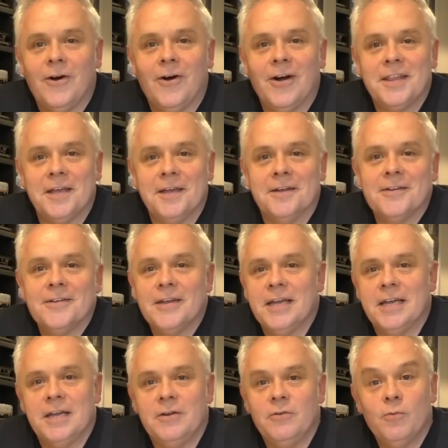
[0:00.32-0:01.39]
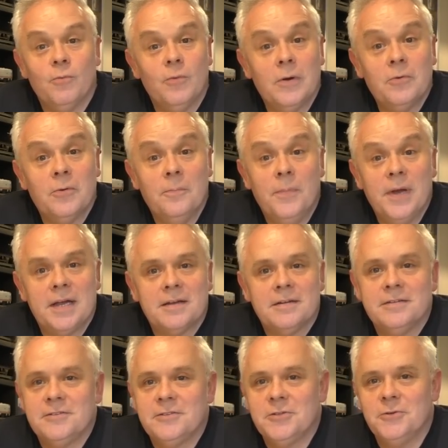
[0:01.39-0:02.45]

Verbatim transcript: Hi there, and welcome back